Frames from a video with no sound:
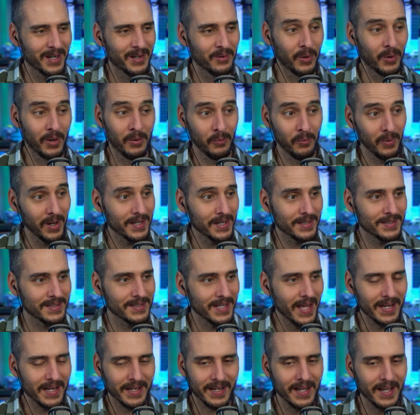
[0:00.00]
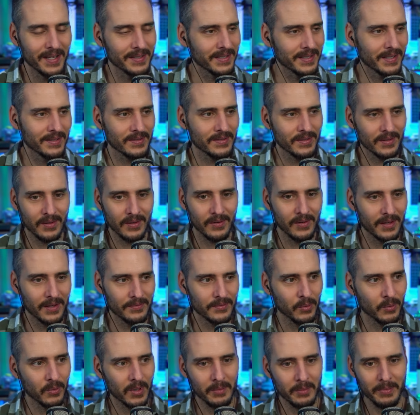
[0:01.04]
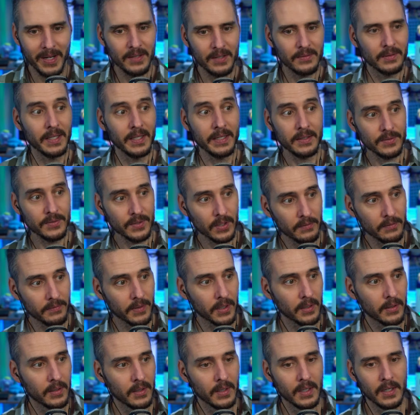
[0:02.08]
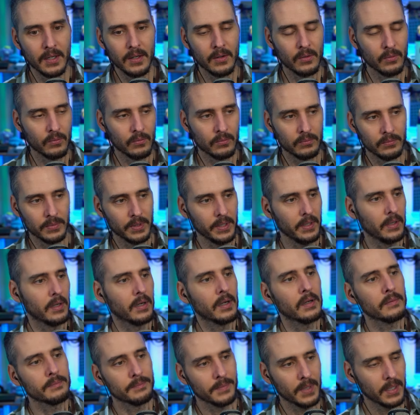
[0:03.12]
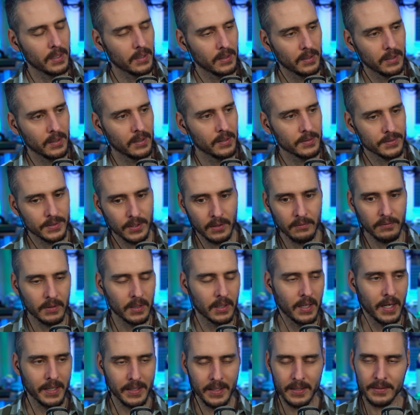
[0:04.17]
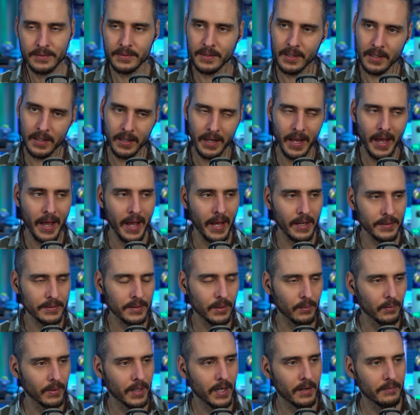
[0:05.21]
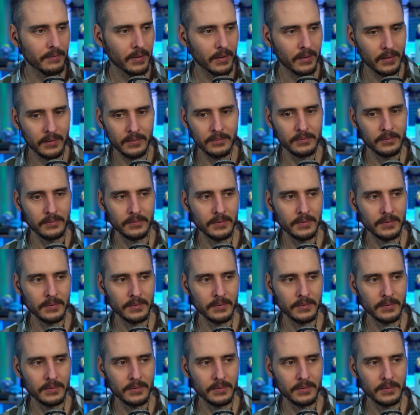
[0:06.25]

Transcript: Well, one, it's static content, so you don't have to worry about like a server you know, a server, I guess, getting hacked or whatever.